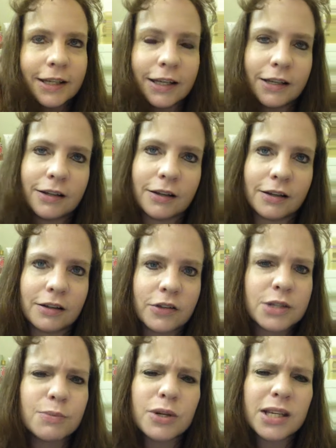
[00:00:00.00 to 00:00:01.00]
And uh,
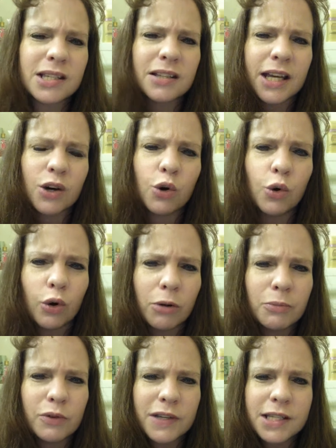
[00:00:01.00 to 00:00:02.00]
this book isn't like horror
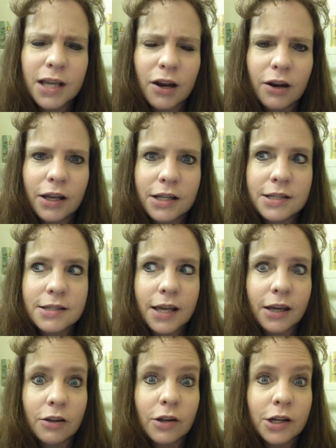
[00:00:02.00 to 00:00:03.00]
movie scary, it's
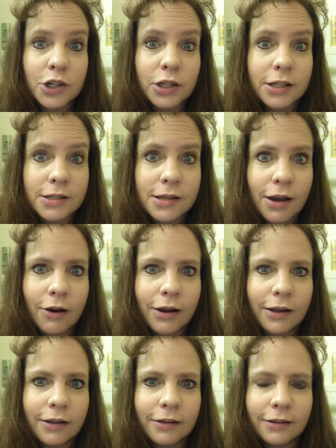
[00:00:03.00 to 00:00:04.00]
psychologically
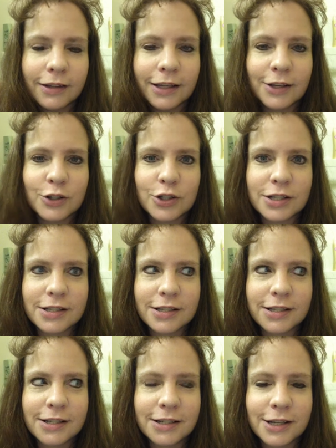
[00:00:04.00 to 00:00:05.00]
scary. Like you just
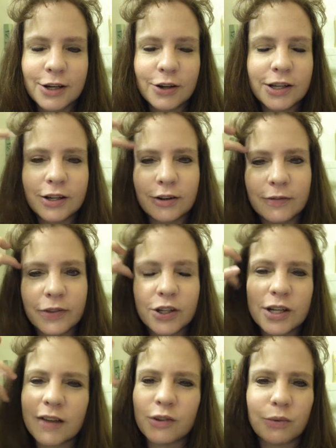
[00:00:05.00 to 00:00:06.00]
hear, you know,
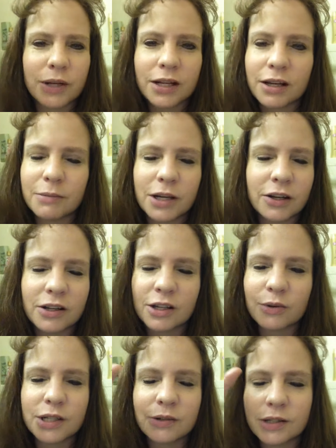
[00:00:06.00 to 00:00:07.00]
you'd have to read it. I'm not going to
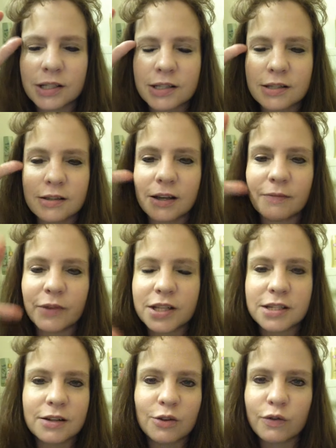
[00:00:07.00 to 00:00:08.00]
go into it. It's not,
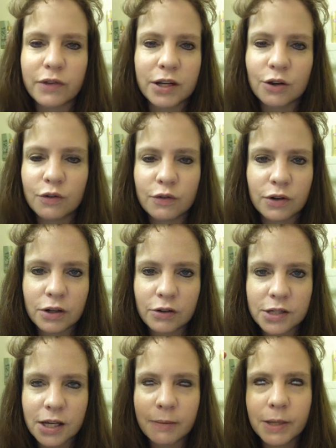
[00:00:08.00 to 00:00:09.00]
that's another video for another
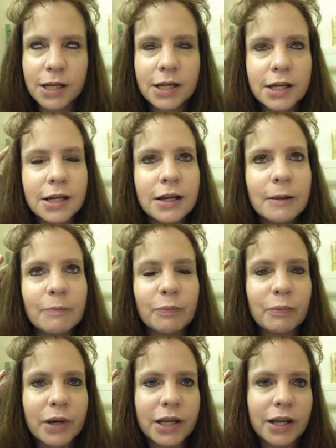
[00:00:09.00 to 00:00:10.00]
time.
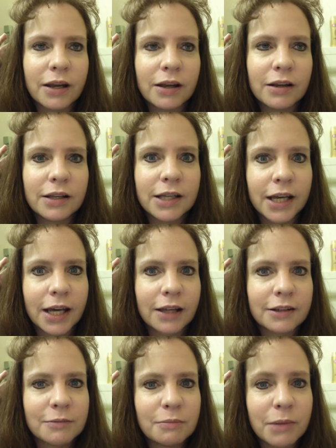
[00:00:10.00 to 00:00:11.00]
But uh, yeah,
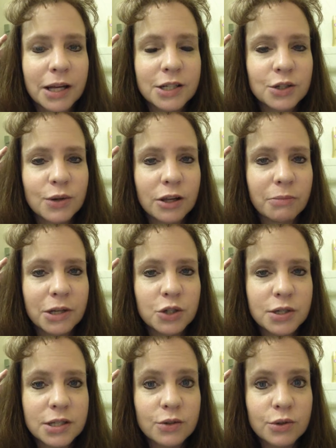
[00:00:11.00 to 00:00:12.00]
my two
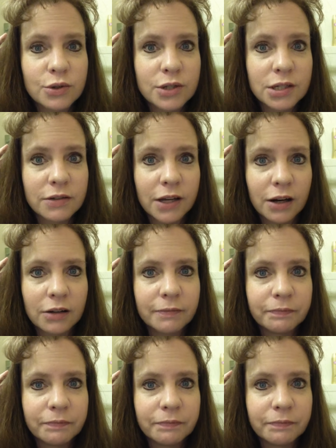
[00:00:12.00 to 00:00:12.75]
elementary schools are still there.